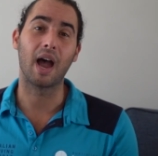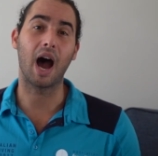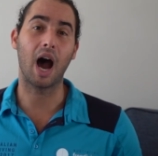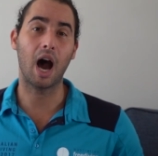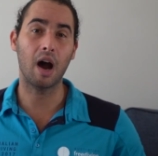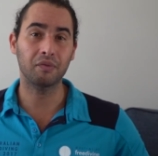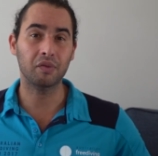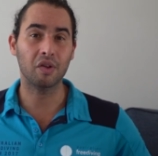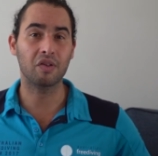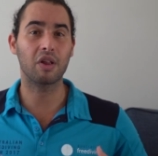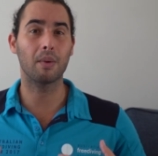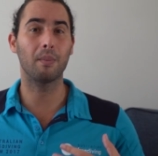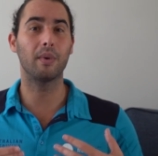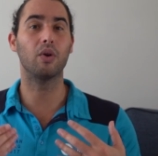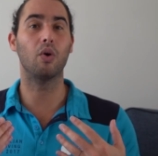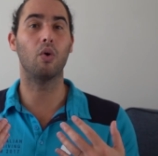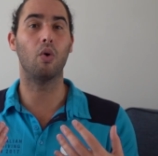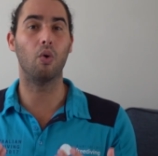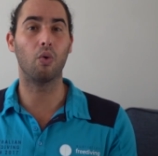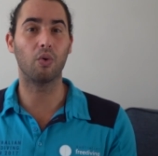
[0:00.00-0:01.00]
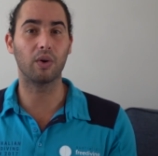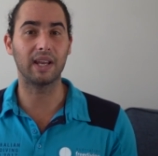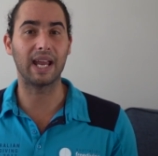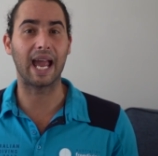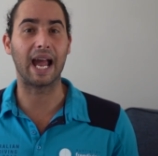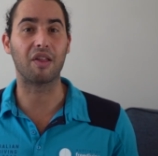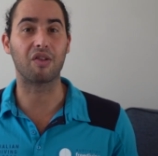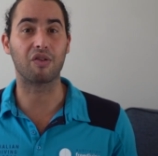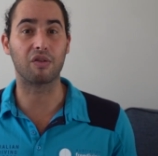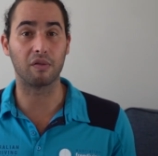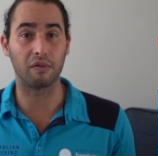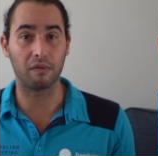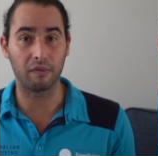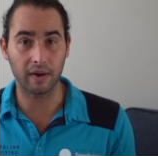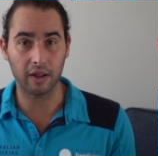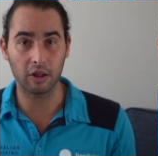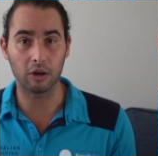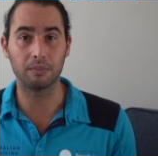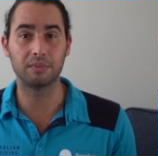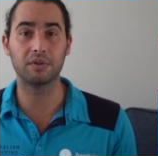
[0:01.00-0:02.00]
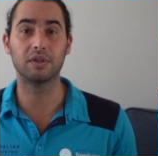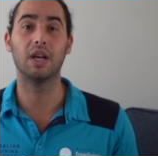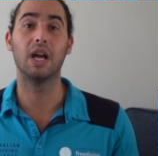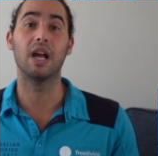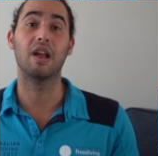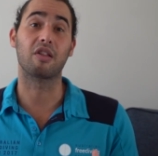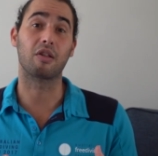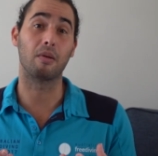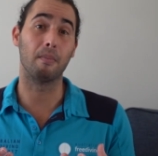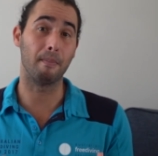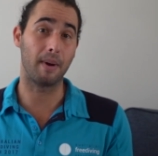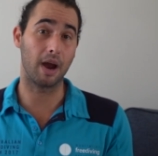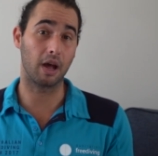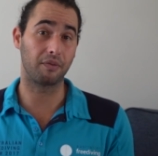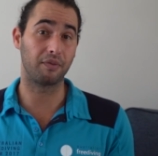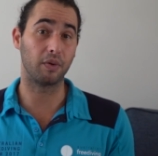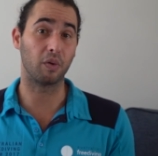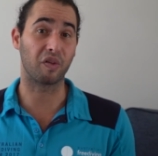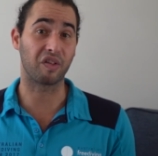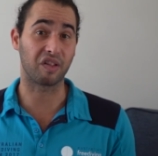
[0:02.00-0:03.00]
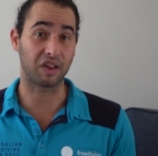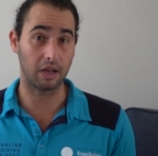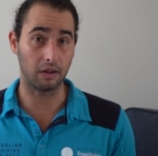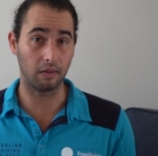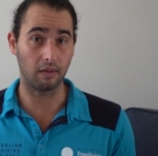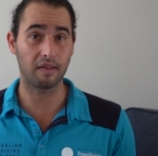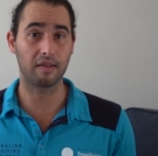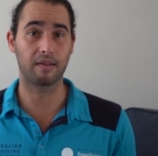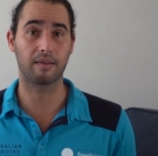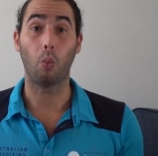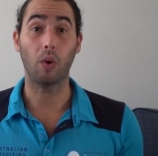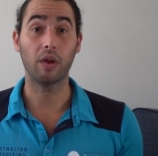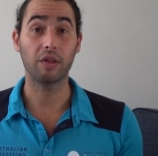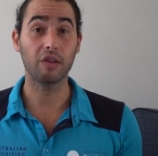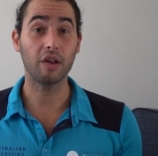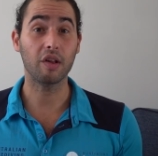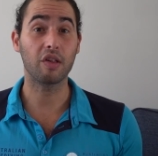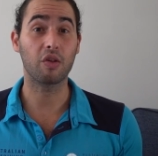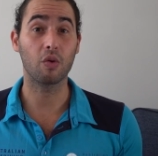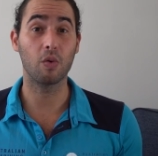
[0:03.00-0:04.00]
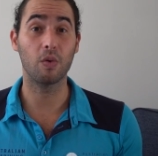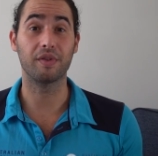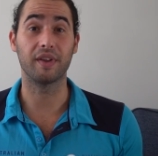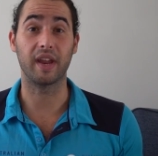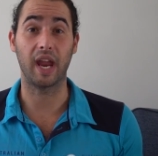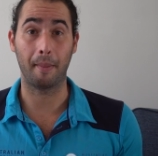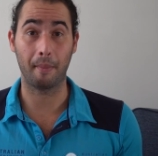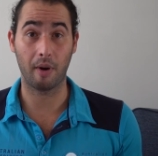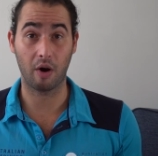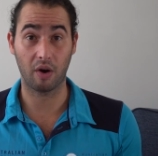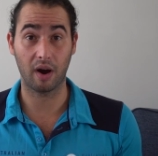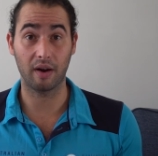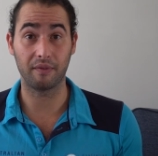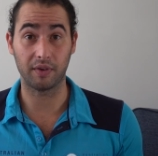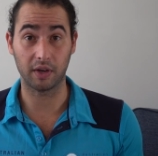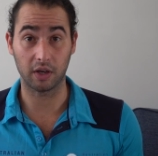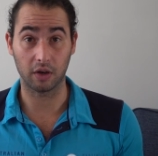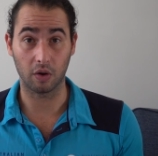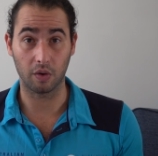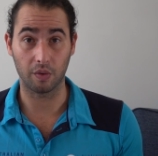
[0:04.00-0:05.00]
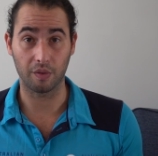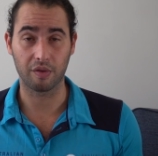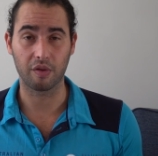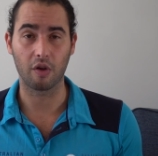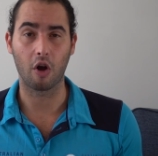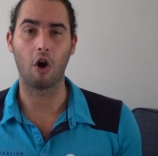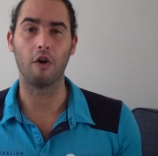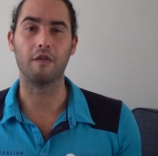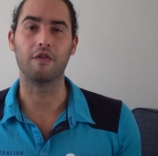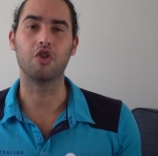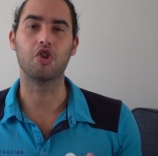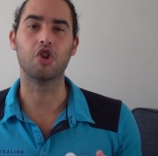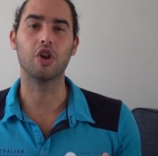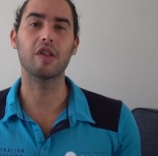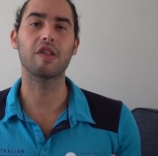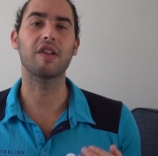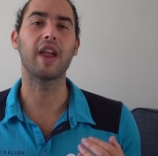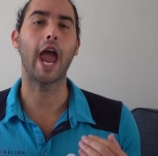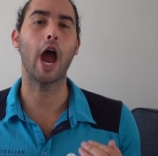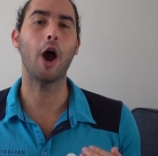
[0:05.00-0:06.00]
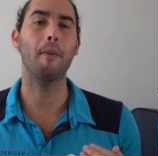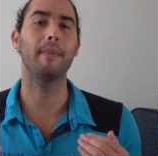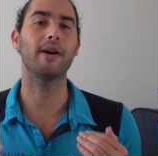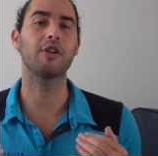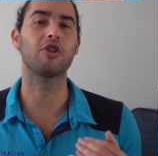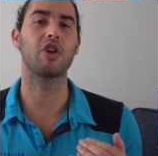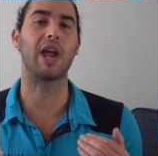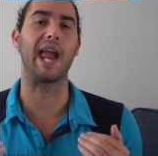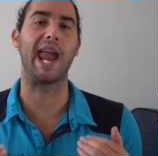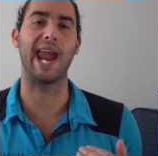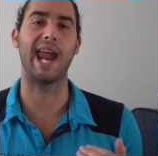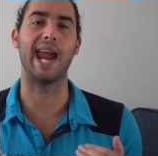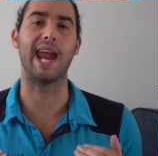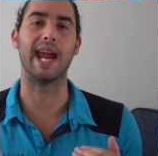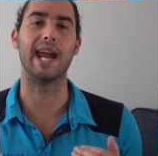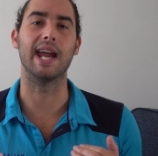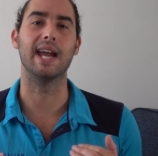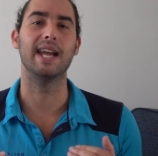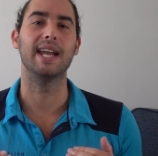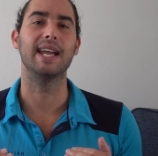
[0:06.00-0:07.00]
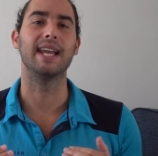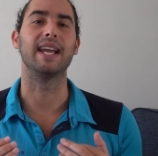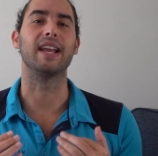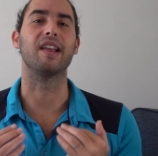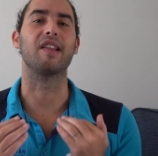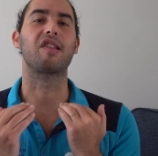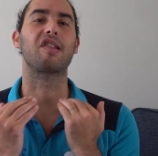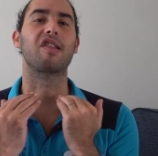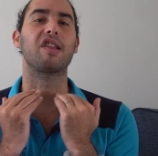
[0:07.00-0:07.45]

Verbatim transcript: after someone already has developed some mouthfill skills. Once I saw the MRI videos of just how much air is